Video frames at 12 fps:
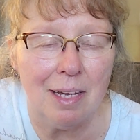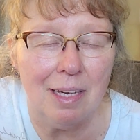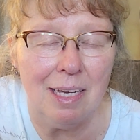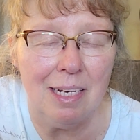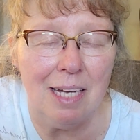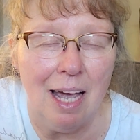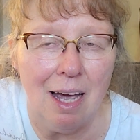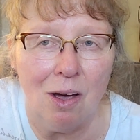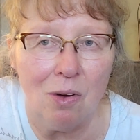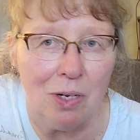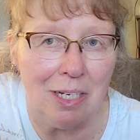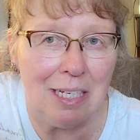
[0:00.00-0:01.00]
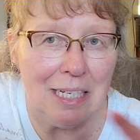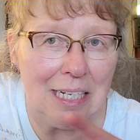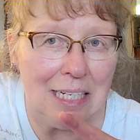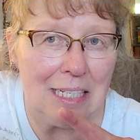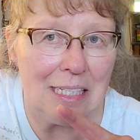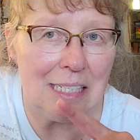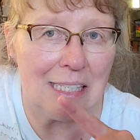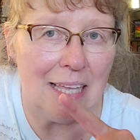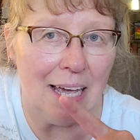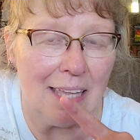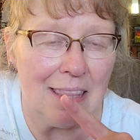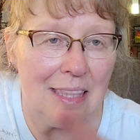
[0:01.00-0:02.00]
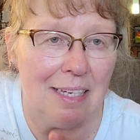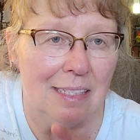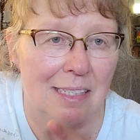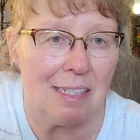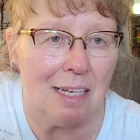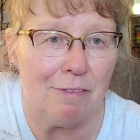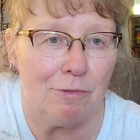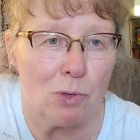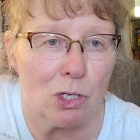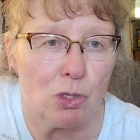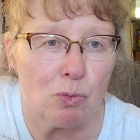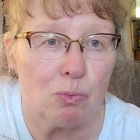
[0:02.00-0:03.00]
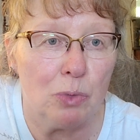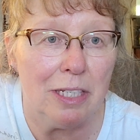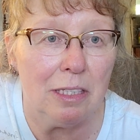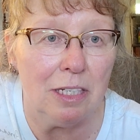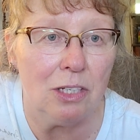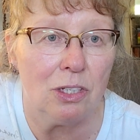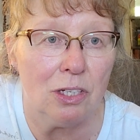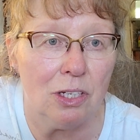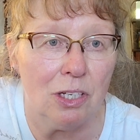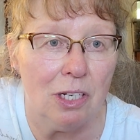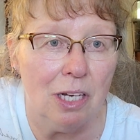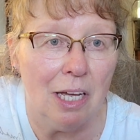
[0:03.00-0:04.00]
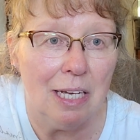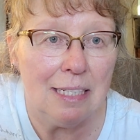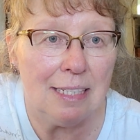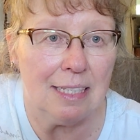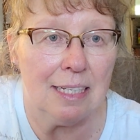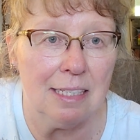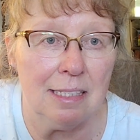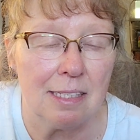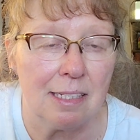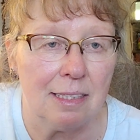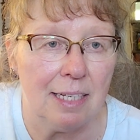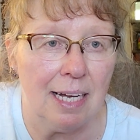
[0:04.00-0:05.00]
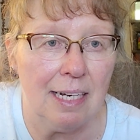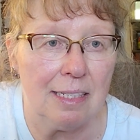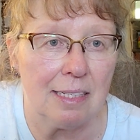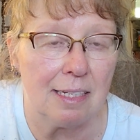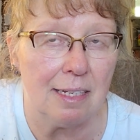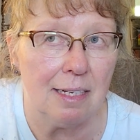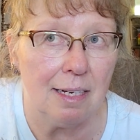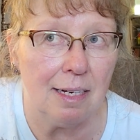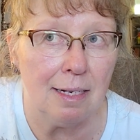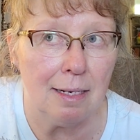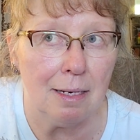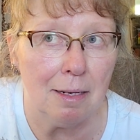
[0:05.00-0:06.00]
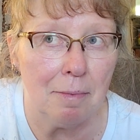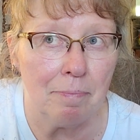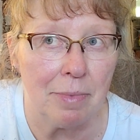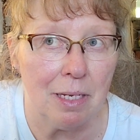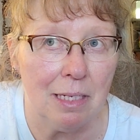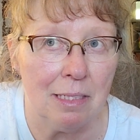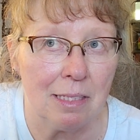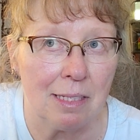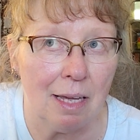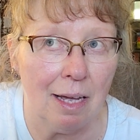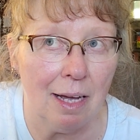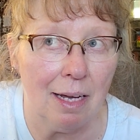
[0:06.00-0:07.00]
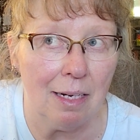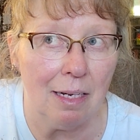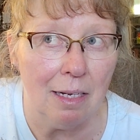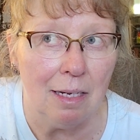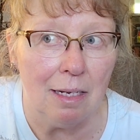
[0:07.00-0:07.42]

anyhow, it is that this stuff works really good to insulate inside